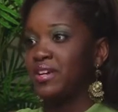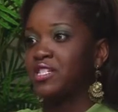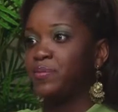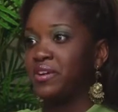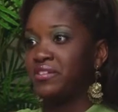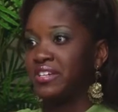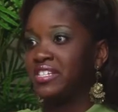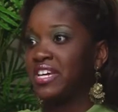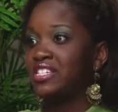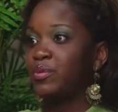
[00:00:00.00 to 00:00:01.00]

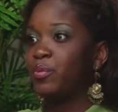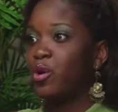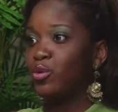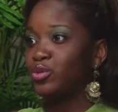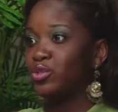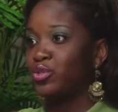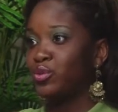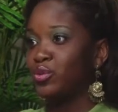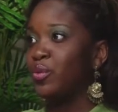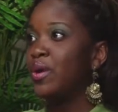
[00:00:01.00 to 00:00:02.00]
experience, as opposed
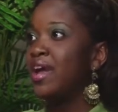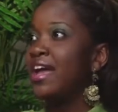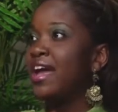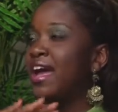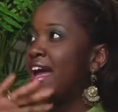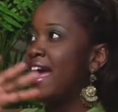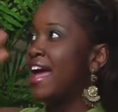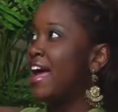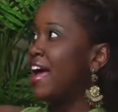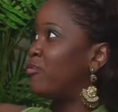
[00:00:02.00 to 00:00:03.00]
to
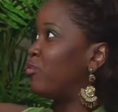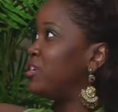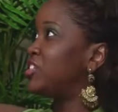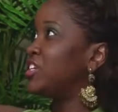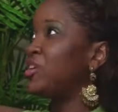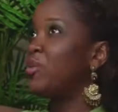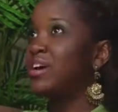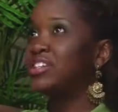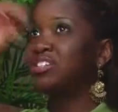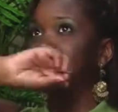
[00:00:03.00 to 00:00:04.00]
reaching
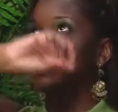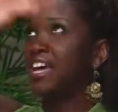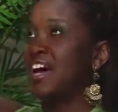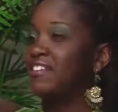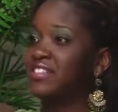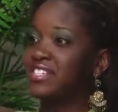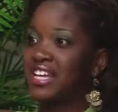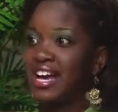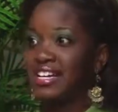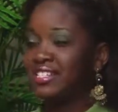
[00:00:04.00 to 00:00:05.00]
questions out of the
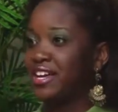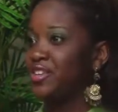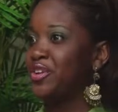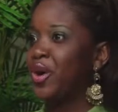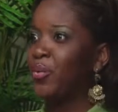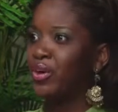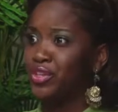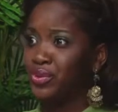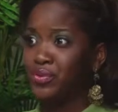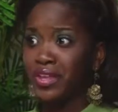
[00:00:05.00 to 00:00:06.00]
sky saying, what do
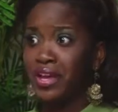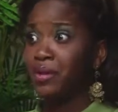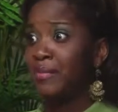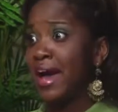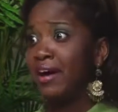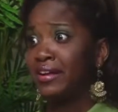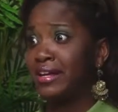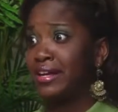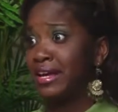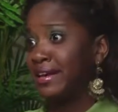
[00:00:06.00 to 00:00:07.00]
you think about
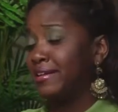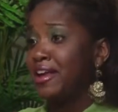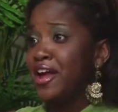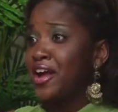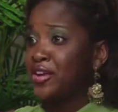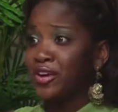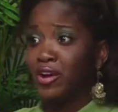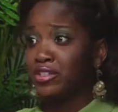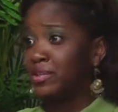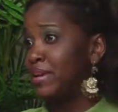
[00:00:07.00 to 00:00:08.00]
it? And,
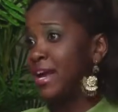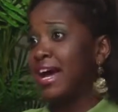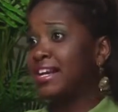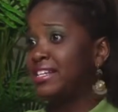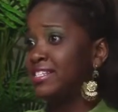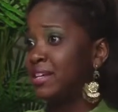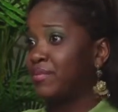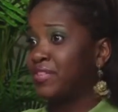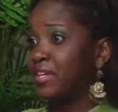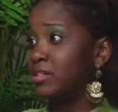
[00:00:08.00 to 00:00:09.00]
to be honest, some
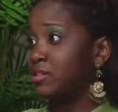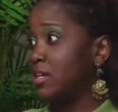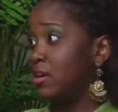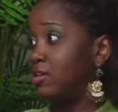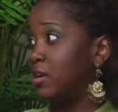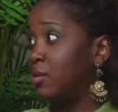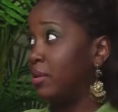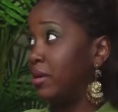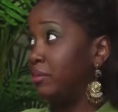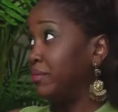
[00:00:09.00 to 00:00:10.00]
of the kids will say,
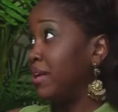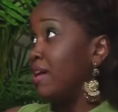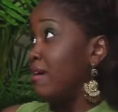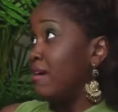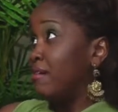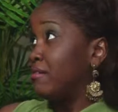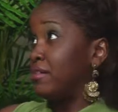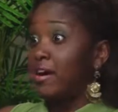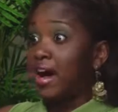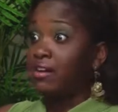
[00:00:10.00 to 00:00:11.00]
well,
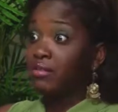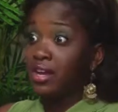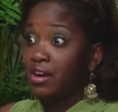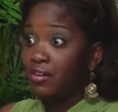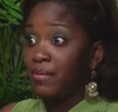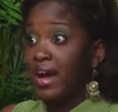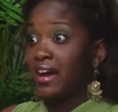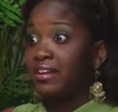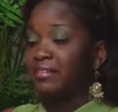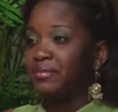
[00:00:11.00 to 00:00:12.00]
I don't care
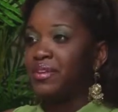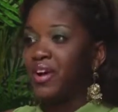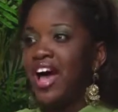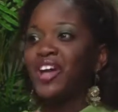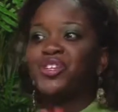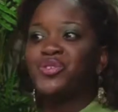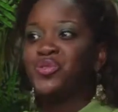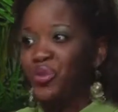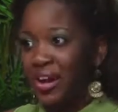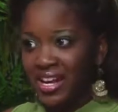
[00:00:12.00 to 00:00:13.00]
about it. How do you
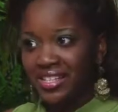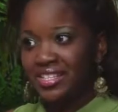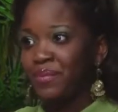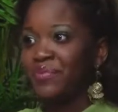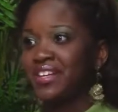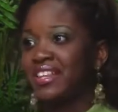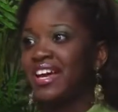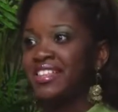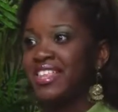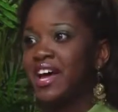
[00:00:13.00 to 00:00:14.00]
grade something
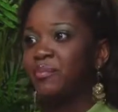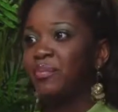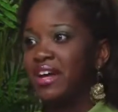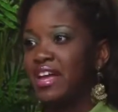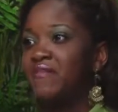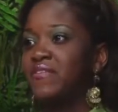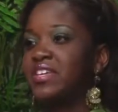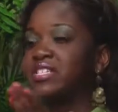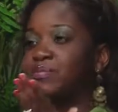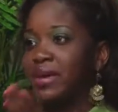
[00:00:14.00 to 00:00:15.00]
like that? but if
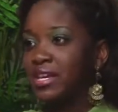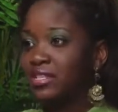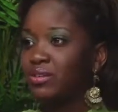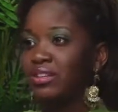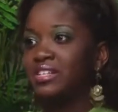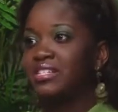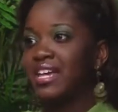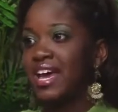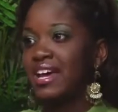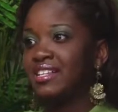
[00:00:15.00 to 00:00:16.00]
it's based on the
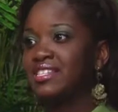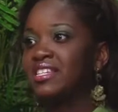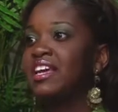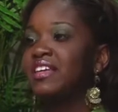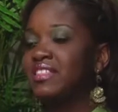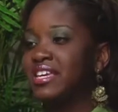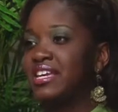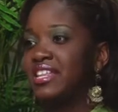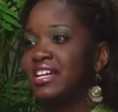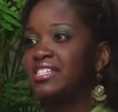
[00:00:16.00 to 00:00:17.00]
text,
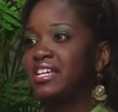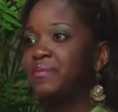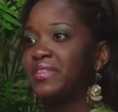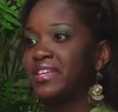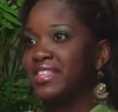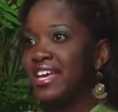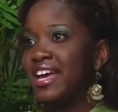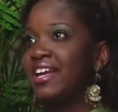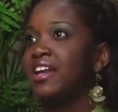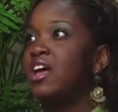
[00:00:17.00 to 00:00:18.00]
then that's something
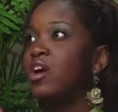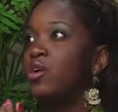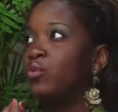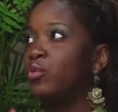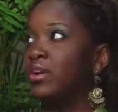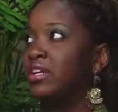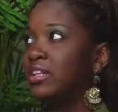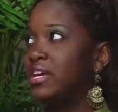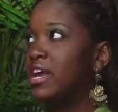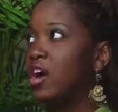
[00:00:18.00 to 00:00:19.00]
that
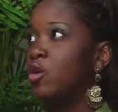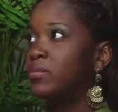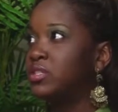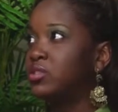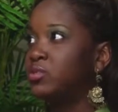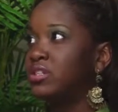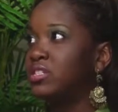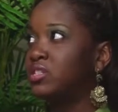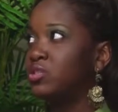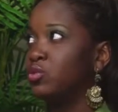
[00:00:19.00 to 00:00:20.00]
really helps
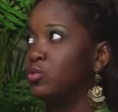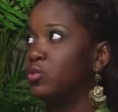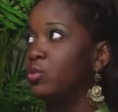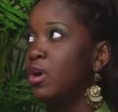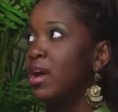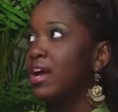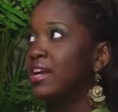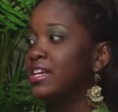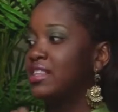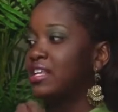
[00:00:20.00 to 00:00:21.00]
students to
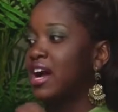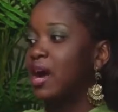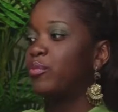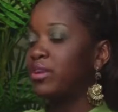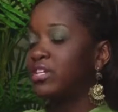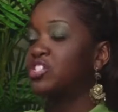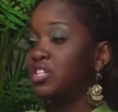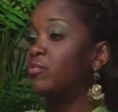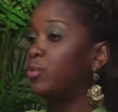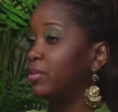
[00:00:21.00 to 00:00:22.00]
get the
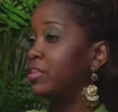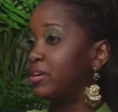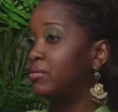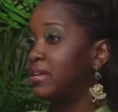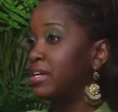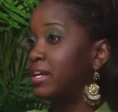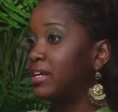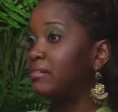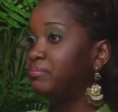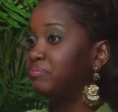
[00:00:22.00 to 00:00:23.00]
comprehension of what they're reading.